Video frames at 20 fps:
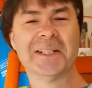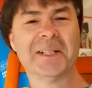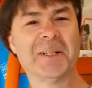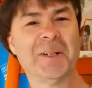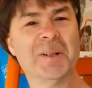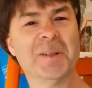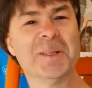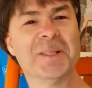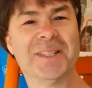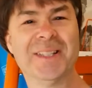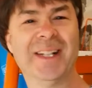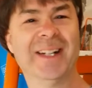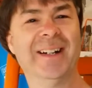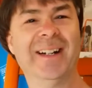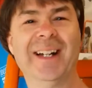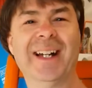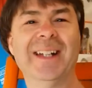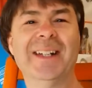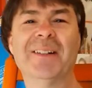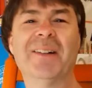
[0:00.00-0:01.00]
course,
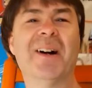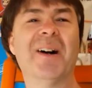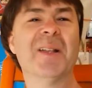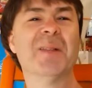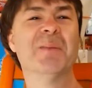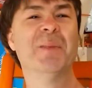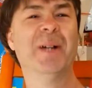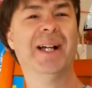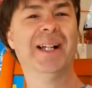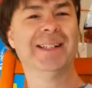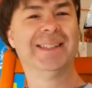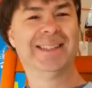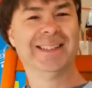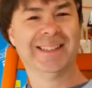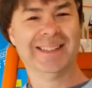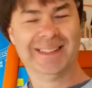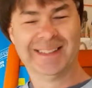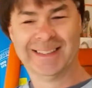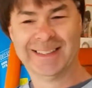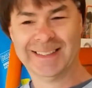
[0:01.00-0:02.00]
Jerry, I knew all about
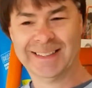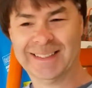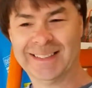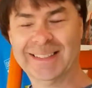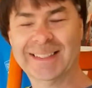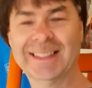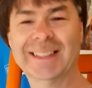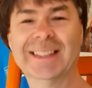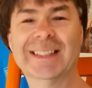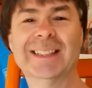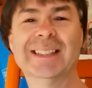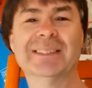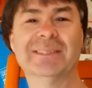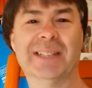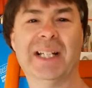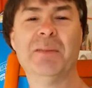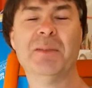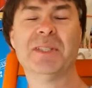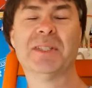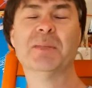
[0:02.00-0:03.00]
you.
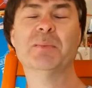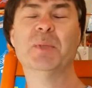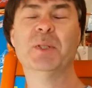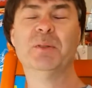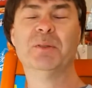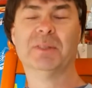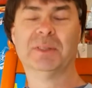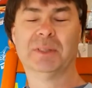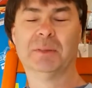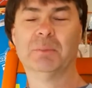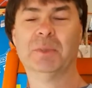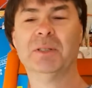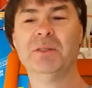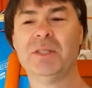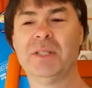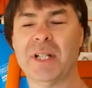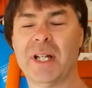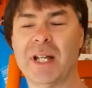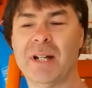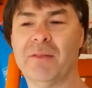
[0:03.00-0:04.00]
He was the
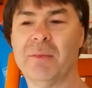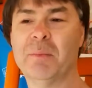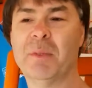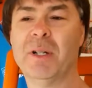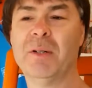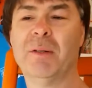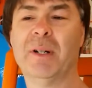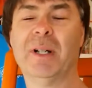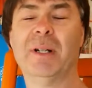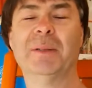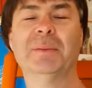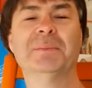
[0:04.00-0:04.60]
moonshiner from Monroe.